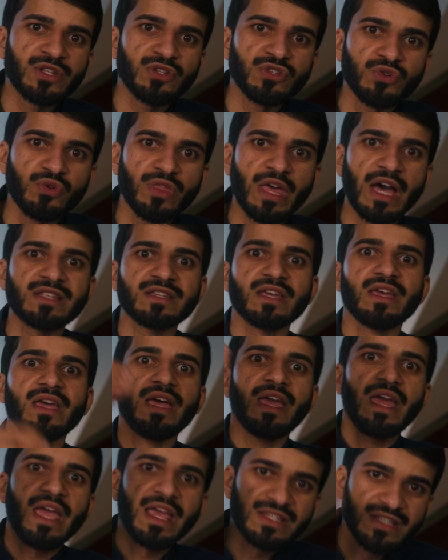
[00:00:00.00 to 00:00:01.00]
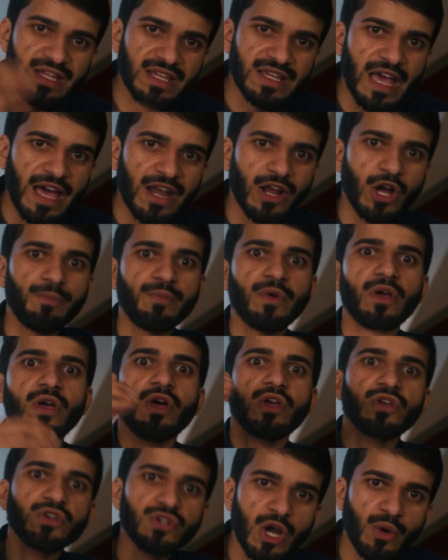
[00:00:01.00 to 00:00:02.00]
to do that is to get up,
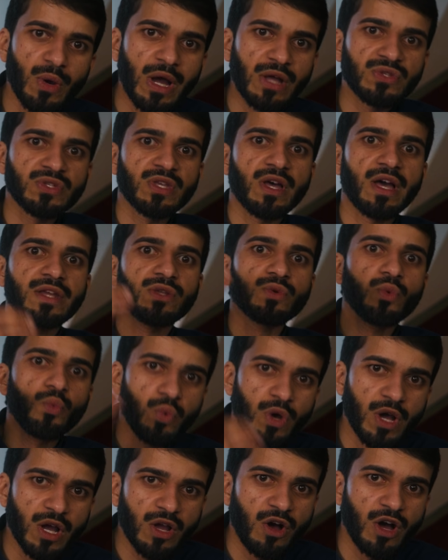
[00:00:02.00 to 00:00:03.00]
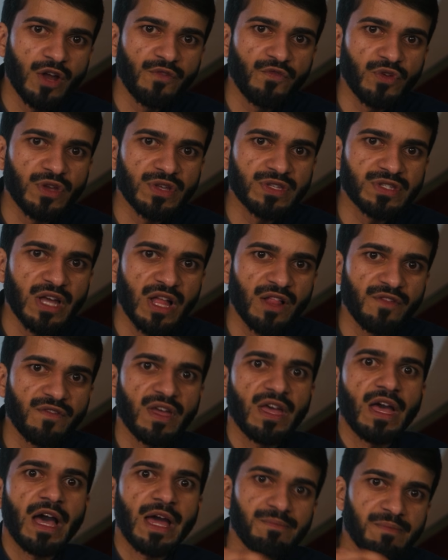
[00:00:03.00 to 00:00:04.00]
go outside, work hard for yourself,
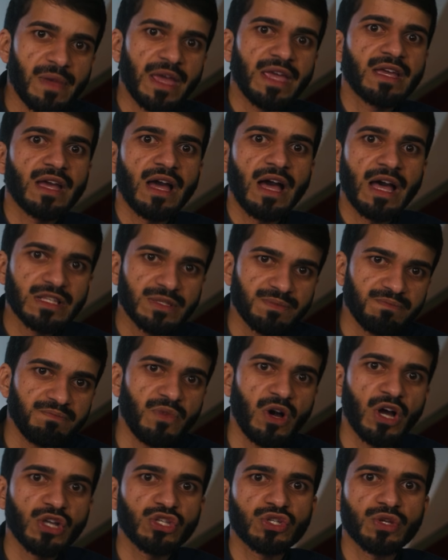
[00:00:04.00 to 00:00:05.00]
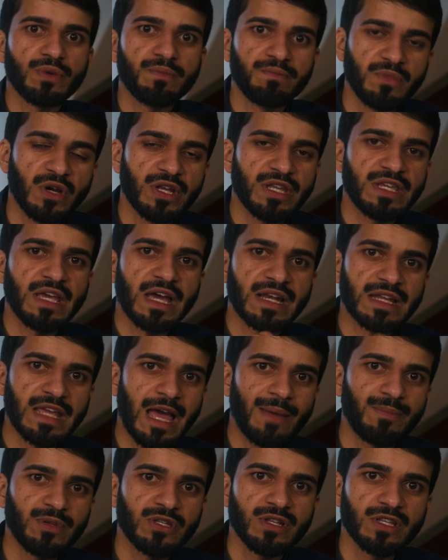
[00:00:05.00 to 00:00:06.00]
and make as much money and
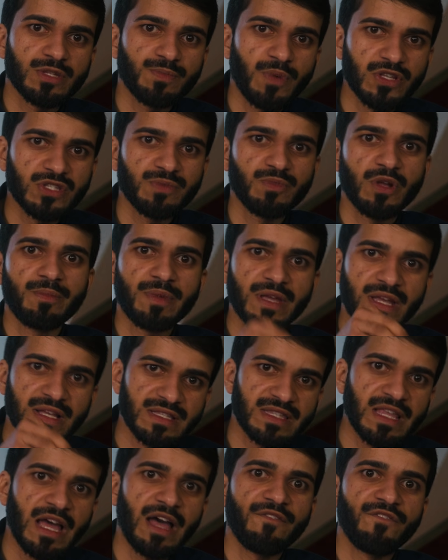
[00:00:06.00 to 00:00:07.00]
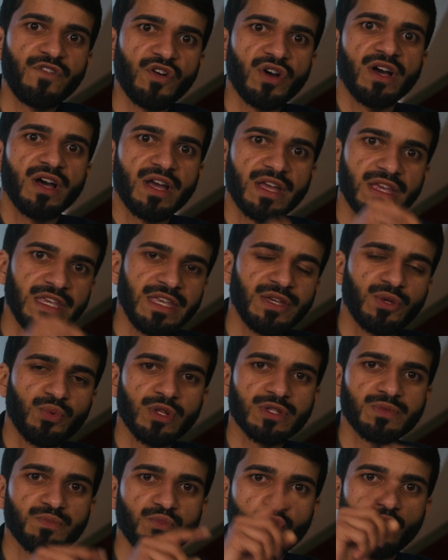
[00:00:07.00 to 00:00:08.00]
capital as possible, because that for her
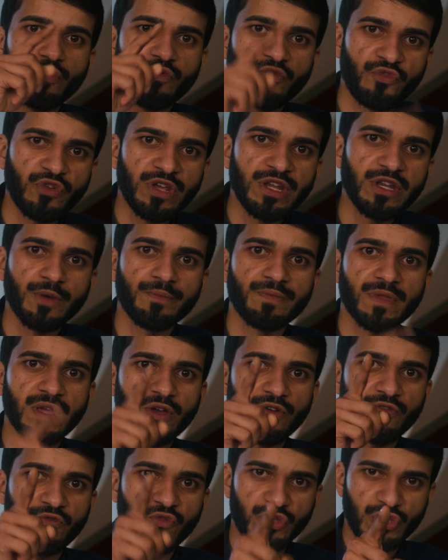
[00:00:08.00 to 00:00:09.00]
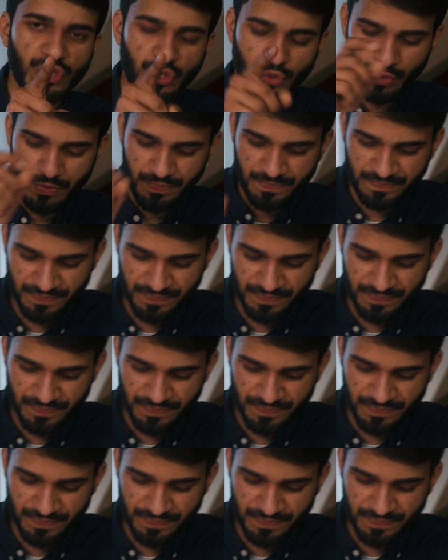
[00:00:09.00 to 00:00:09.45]
equals more freedom for you.